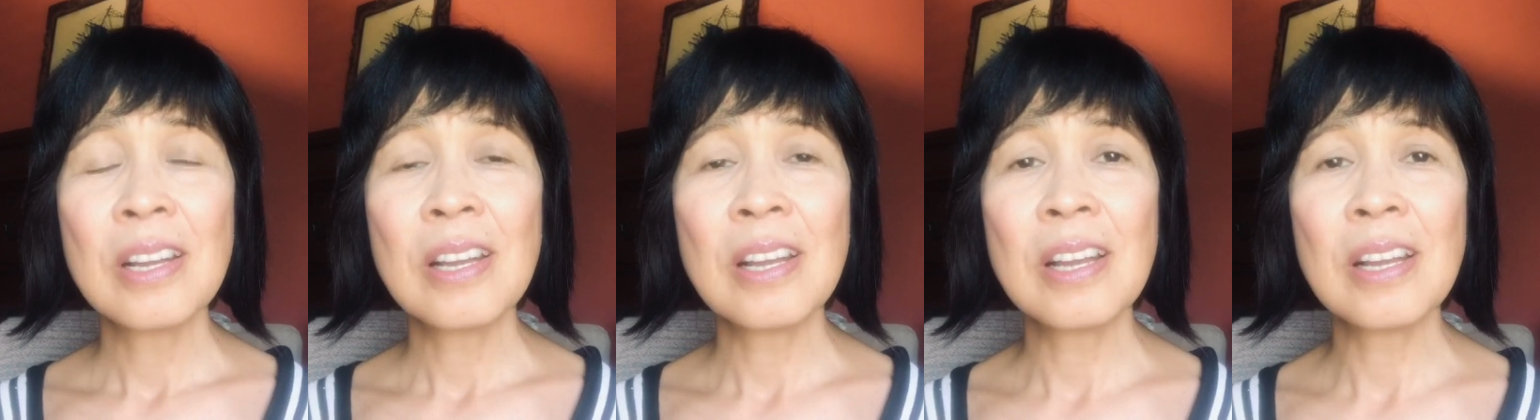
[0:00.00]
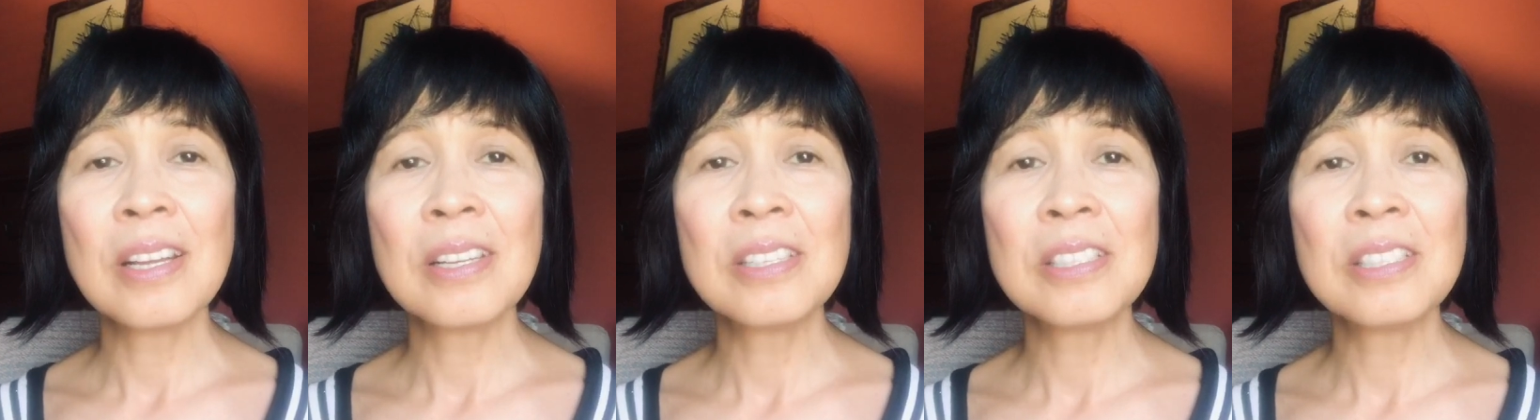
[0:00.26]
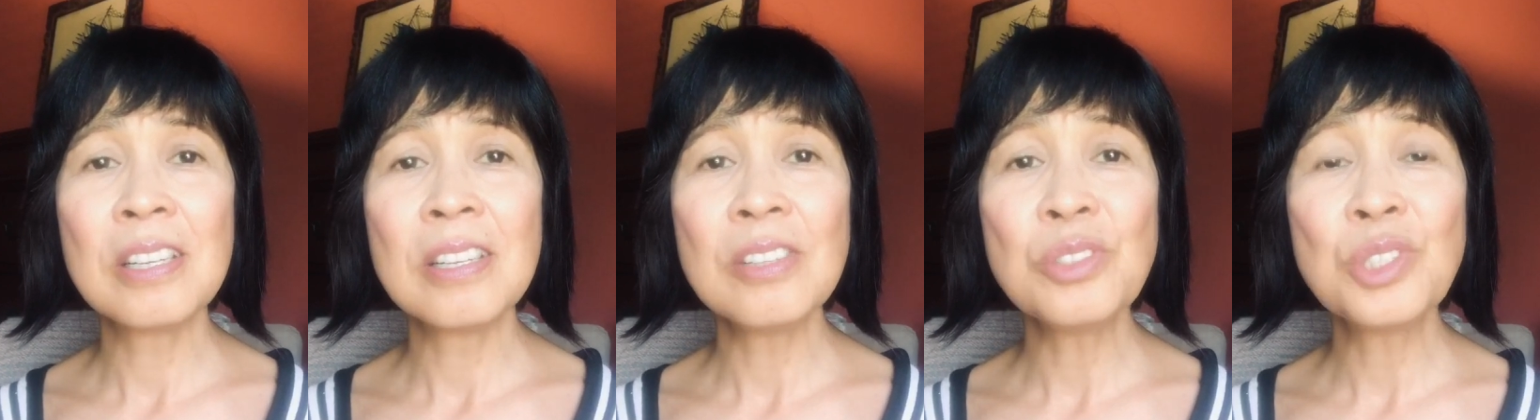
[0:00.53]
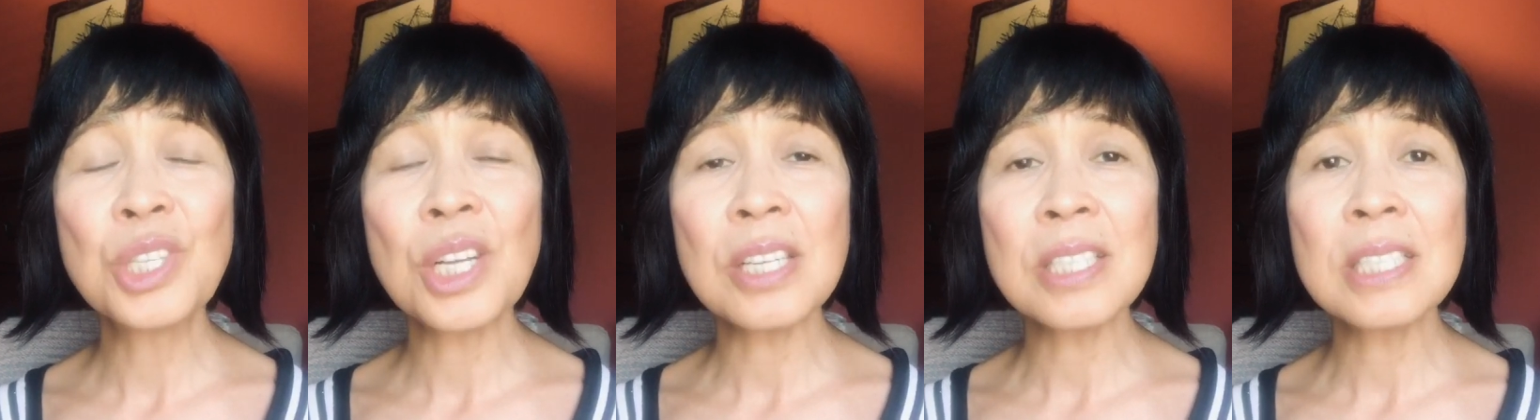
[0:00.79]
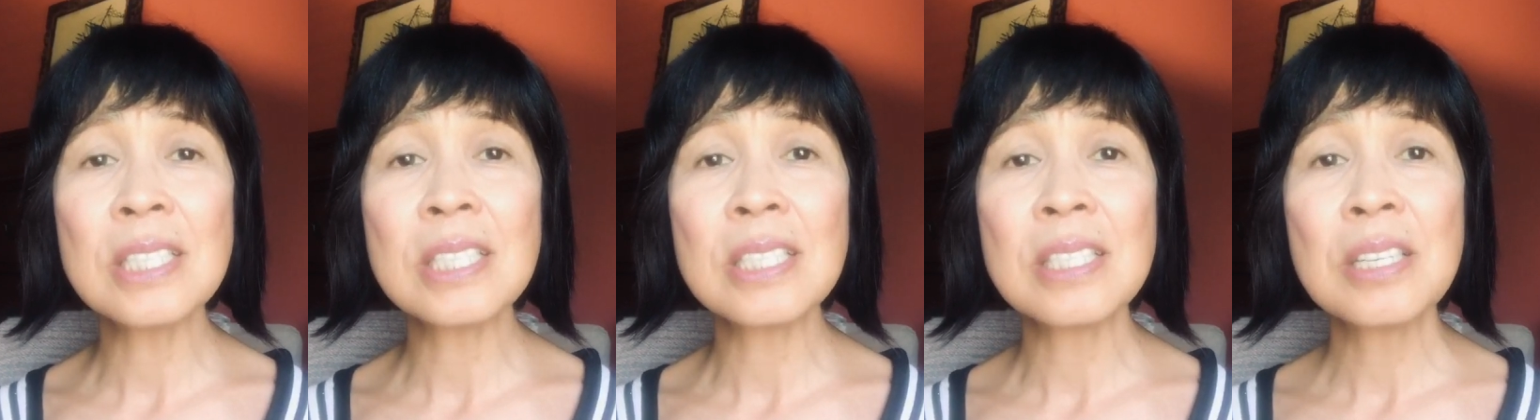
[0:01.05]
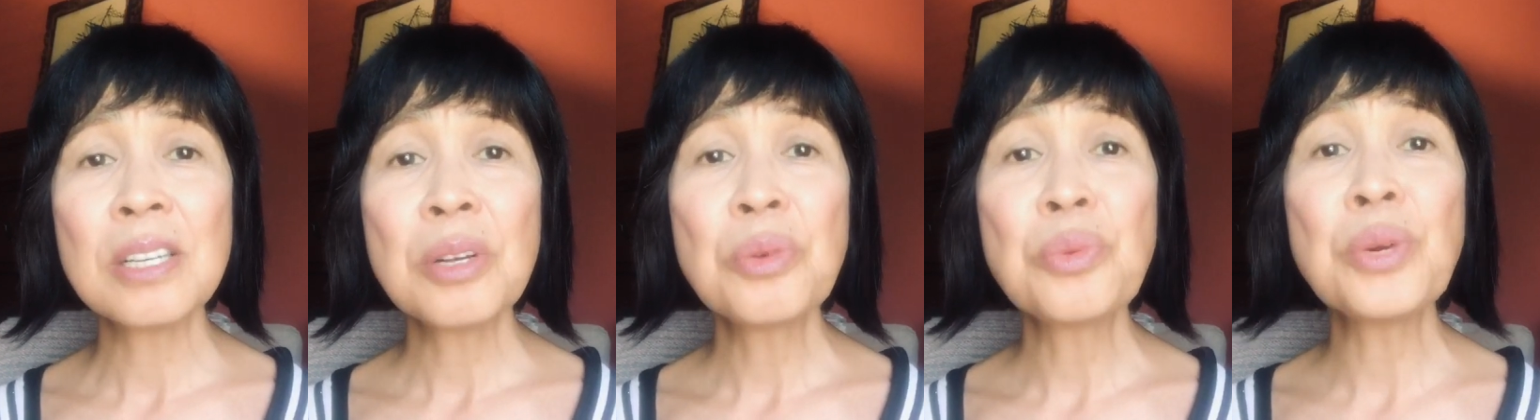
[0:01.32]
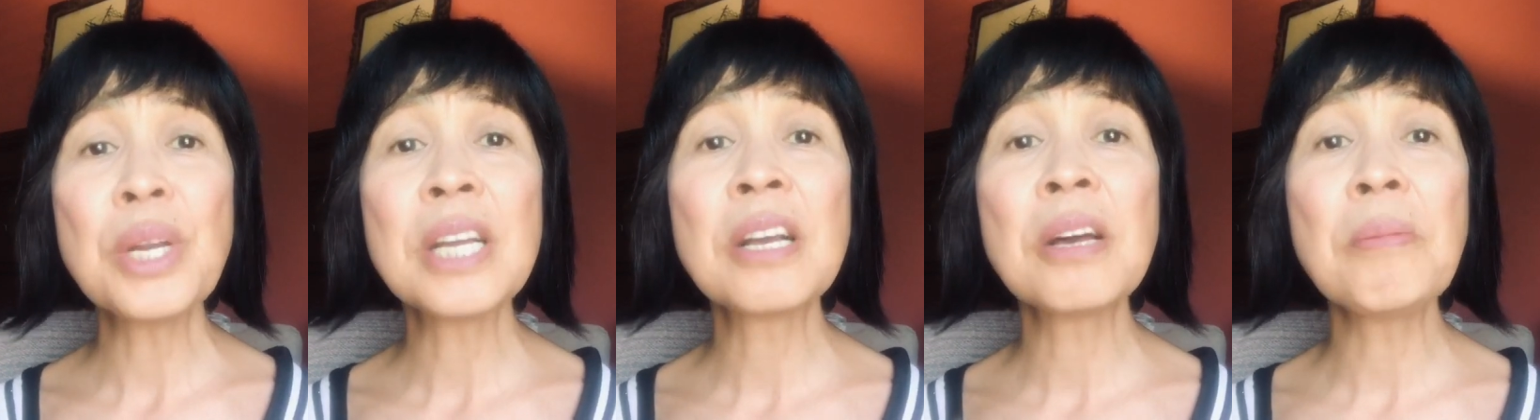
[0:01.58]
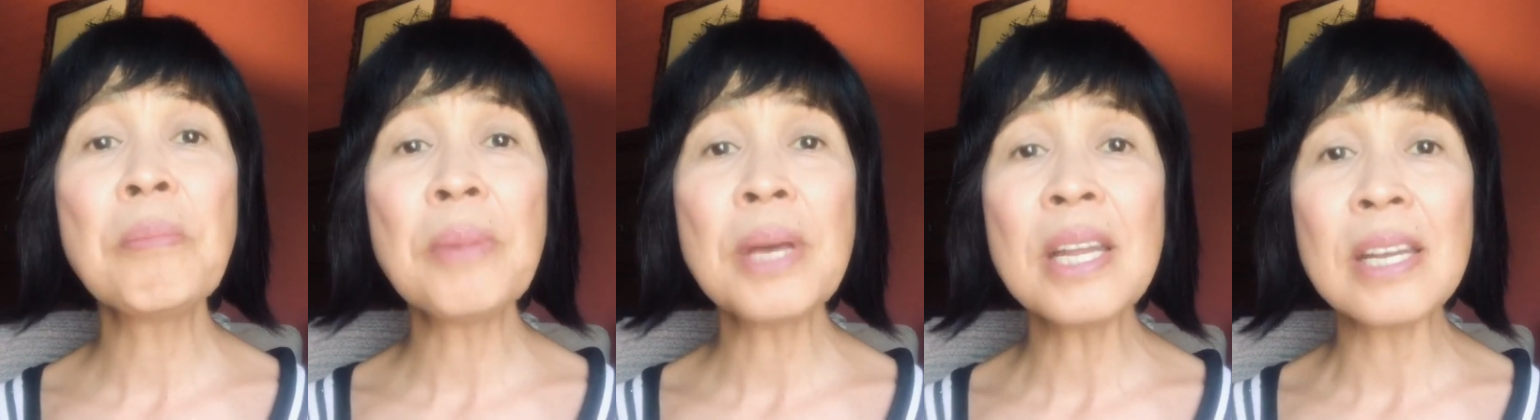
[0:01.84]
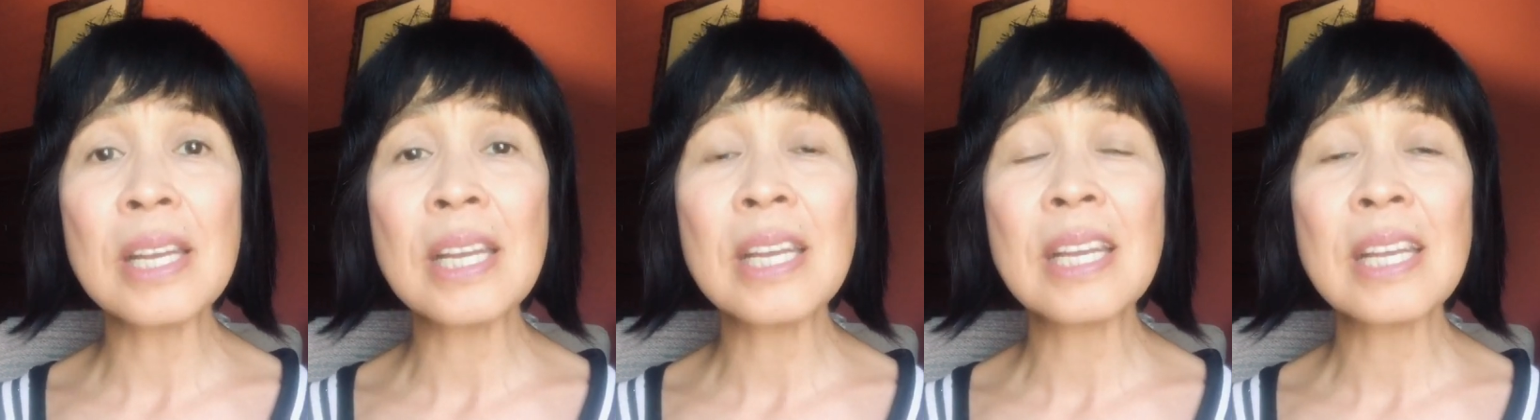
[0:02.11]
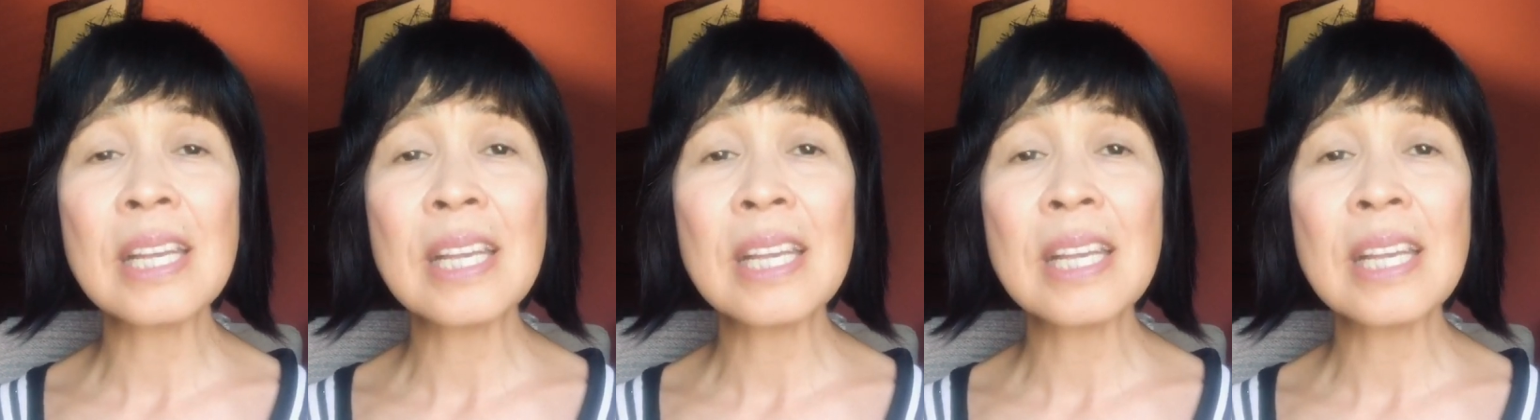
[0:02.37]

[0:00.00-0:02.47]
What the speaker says: and just recommitting.